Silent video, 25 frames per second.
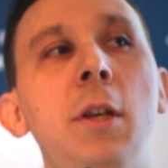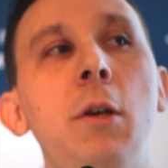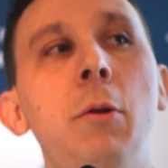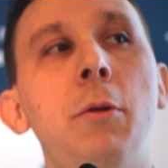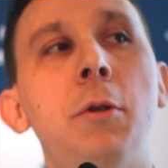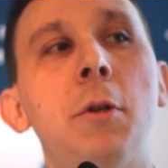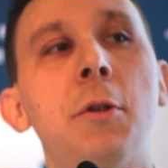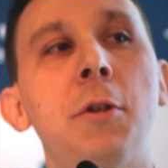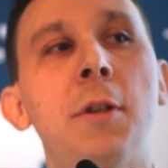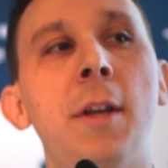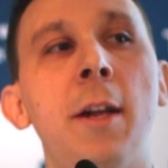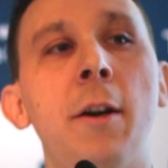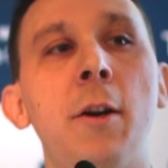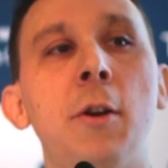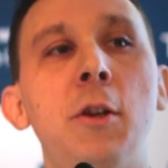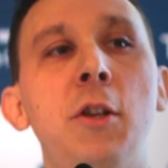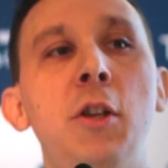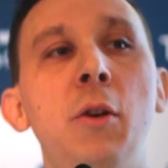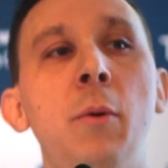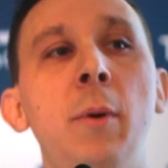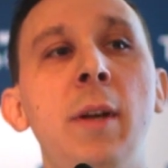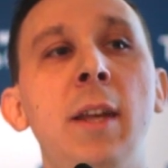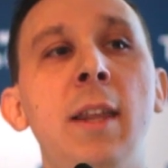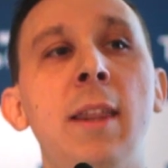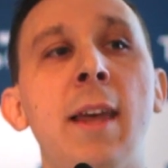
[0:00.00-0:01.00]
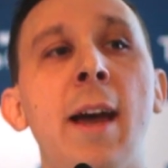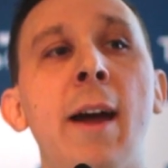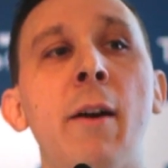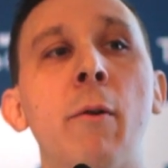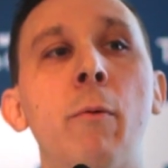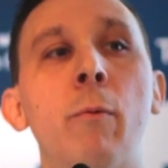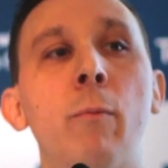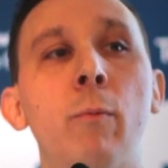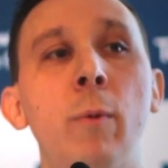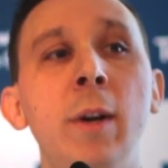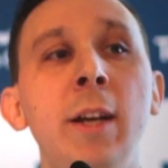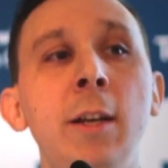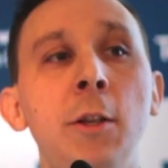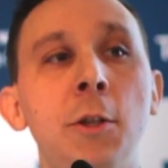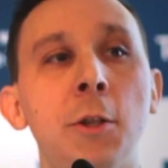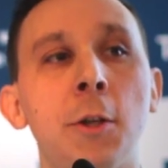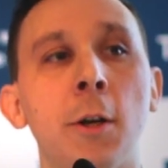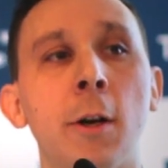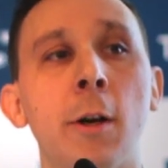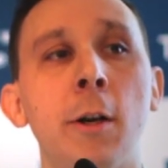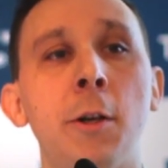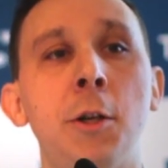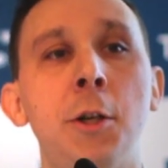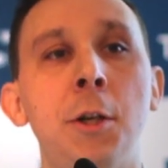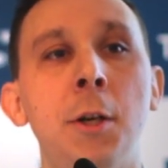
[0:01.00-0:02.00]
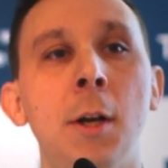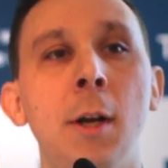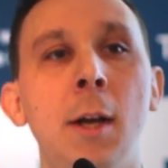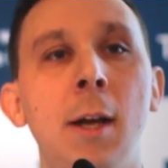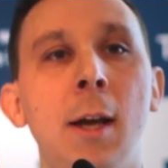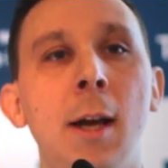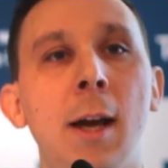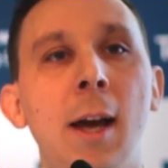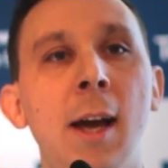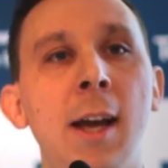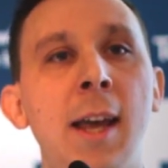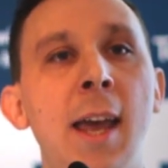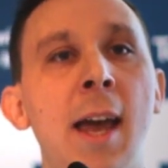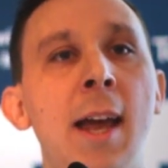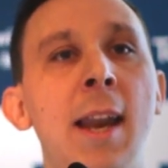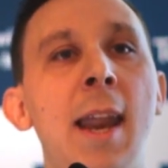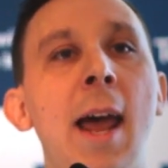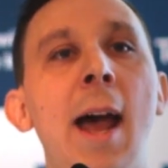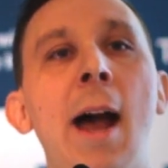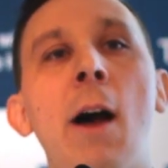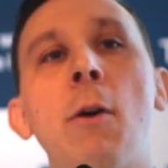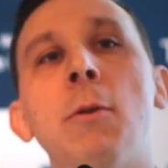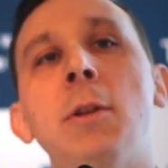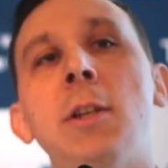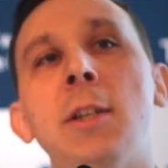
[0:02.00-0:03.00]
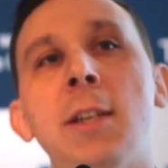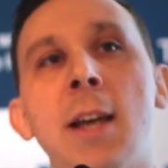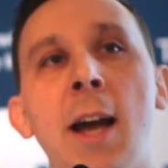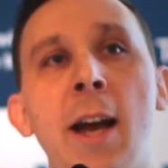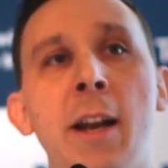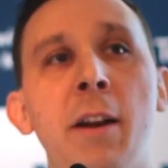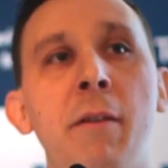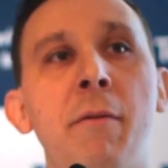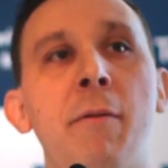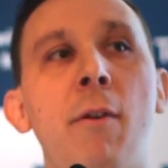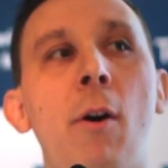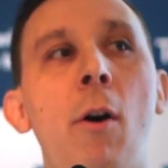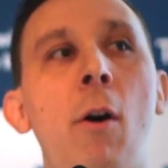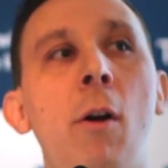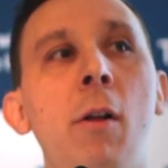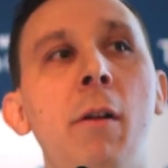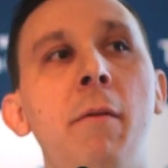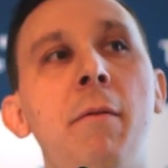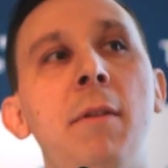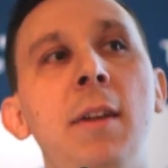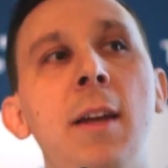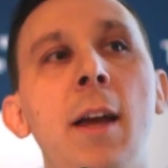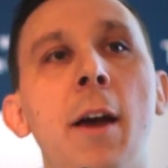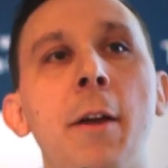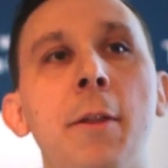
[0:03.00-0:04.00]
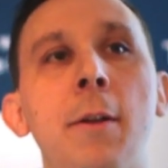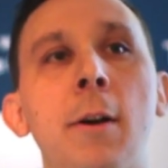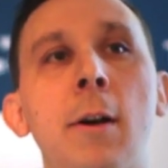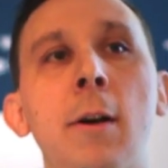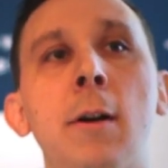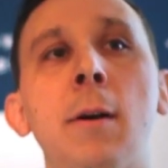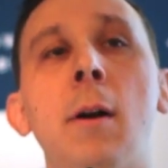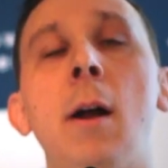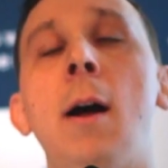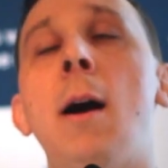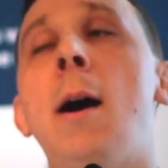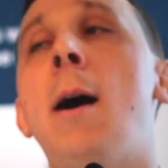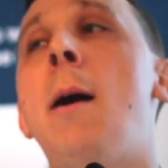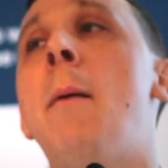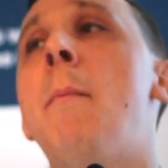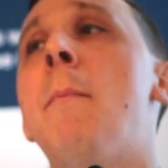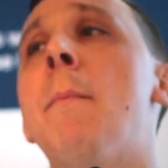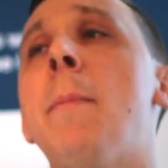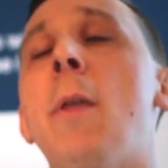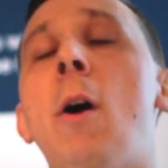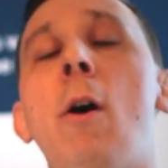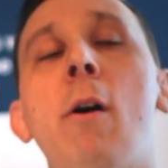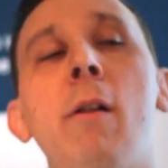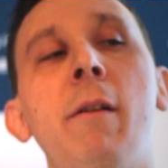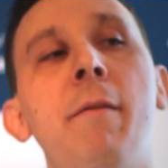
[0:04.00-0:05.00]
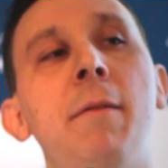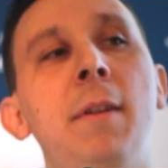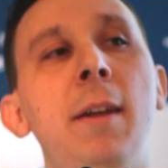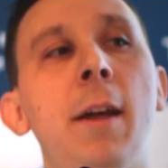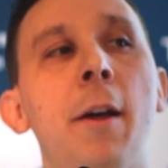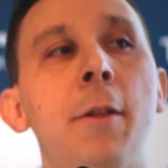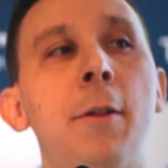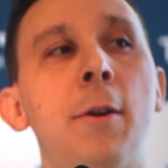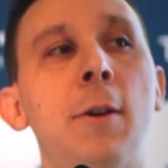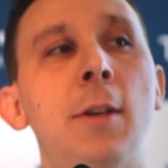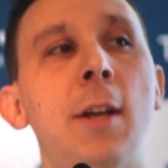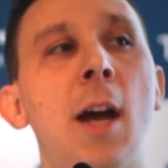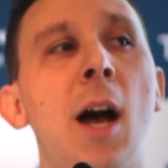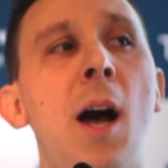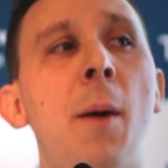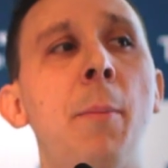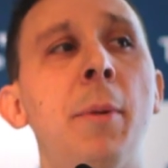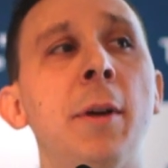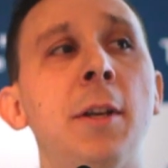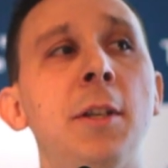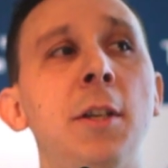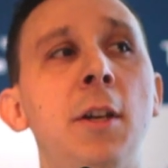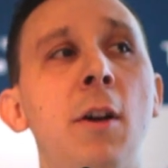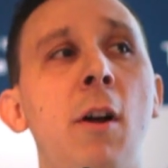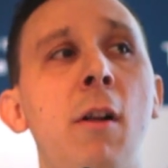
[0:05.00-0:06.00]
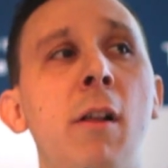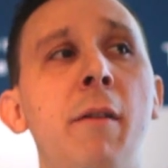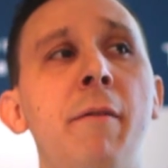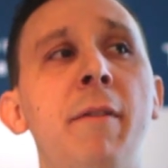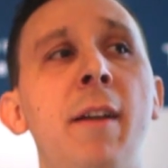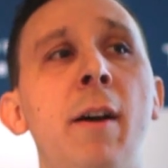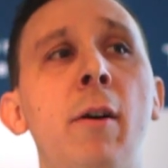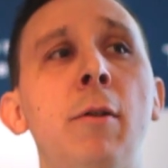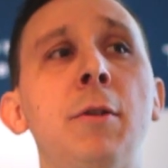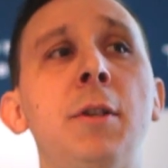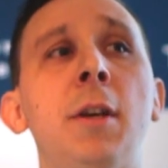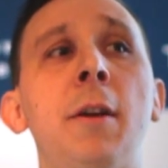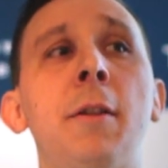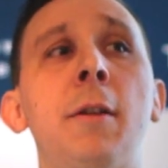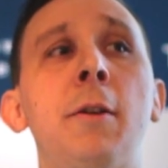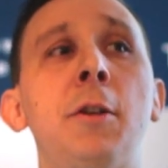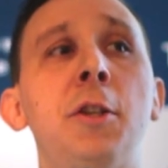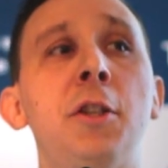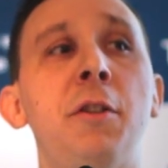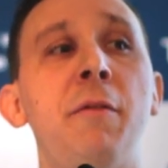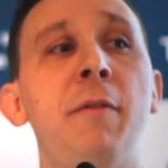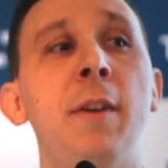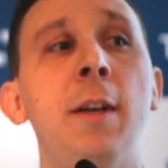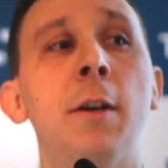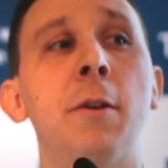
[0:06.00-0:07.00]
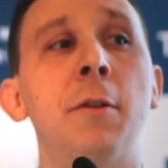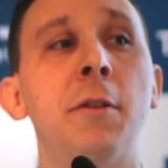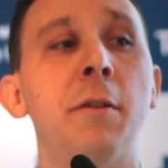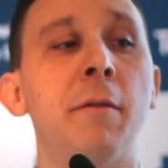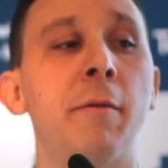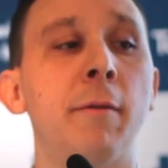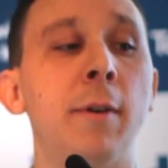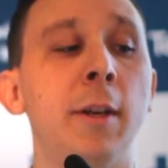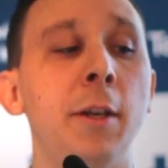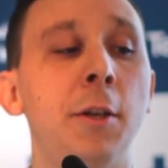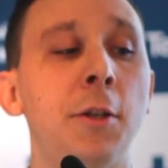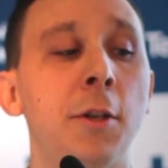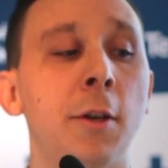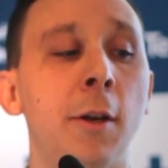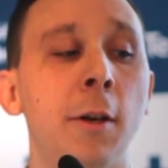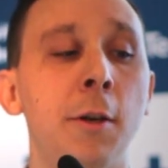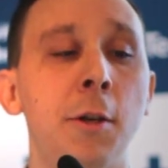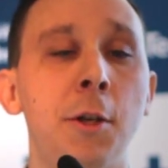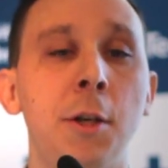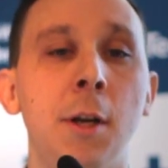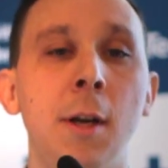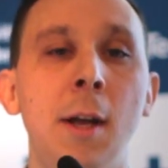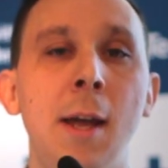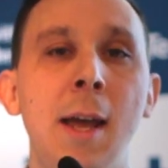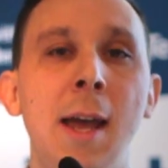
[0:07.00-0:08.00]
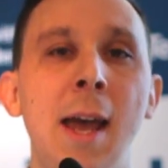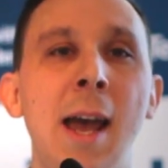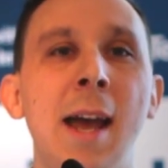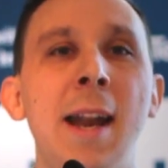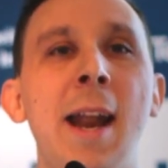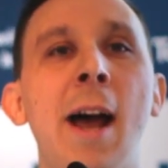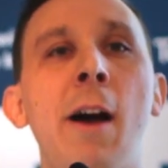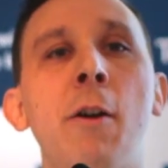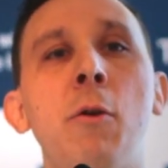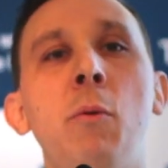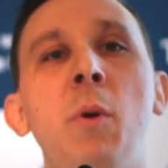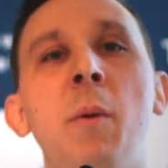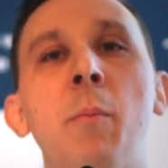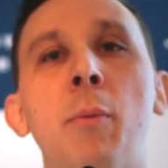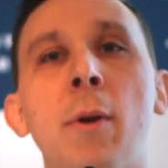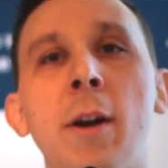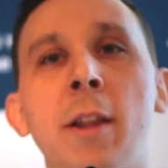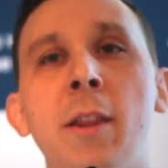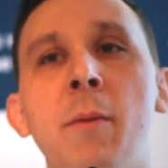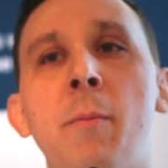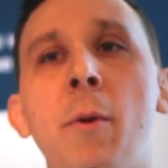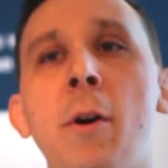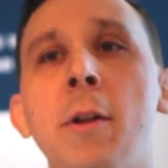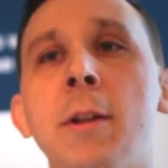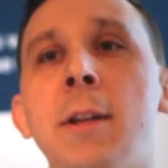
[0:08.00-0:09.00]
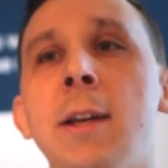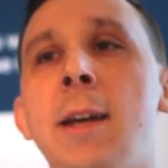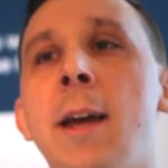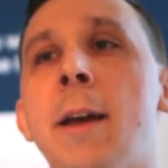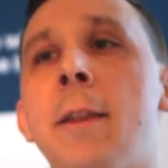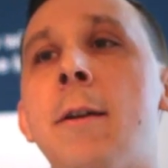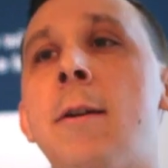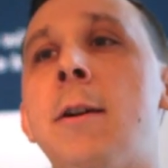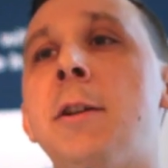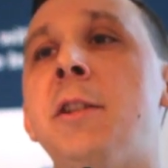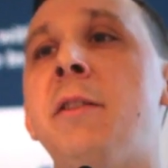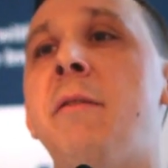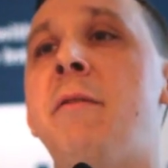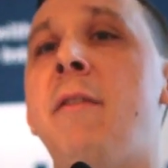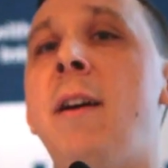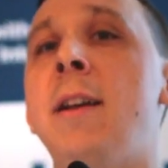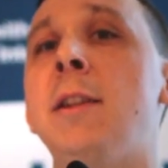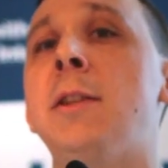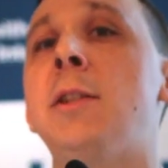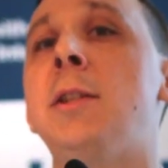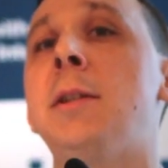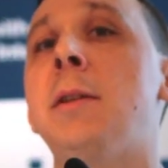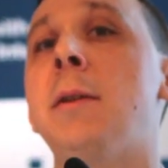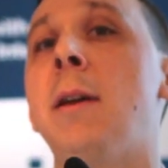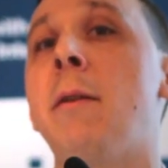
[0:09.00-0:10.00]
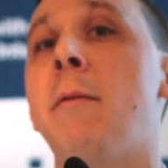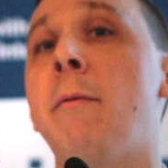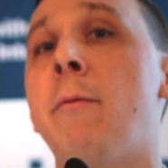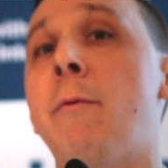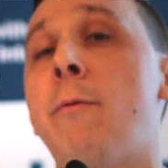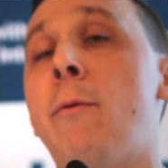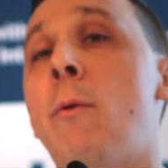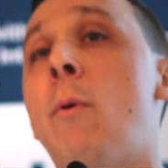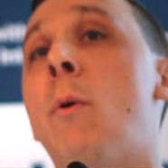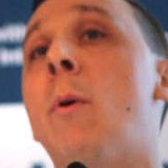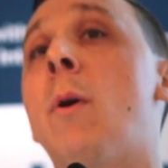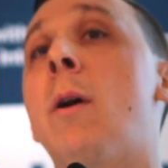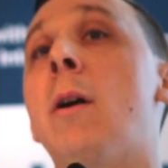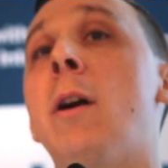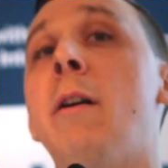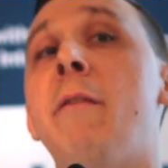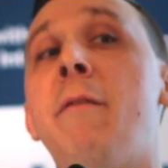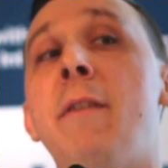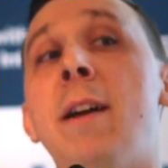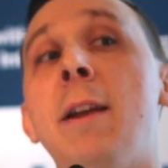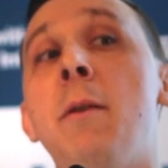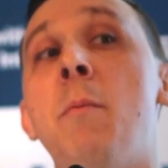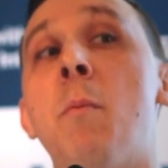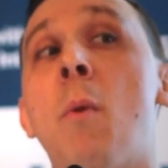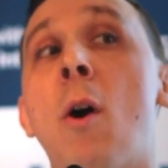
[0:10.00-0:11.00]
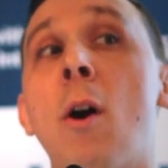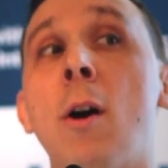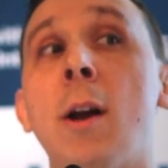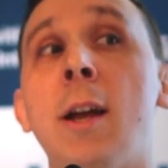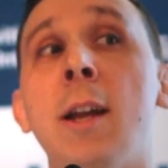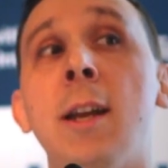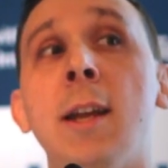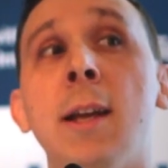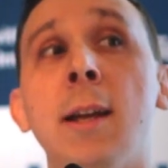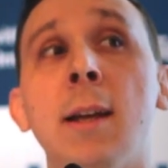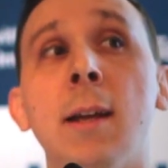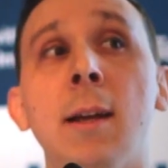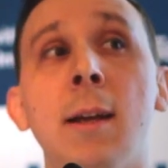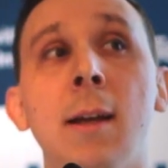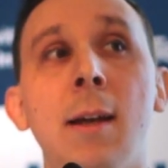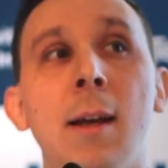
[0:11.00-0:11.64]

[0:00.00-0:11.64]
users that are doing that research, again, outside of all of the other topics and all of those other spheres of research, and how do we bring them all together as events for event marketing?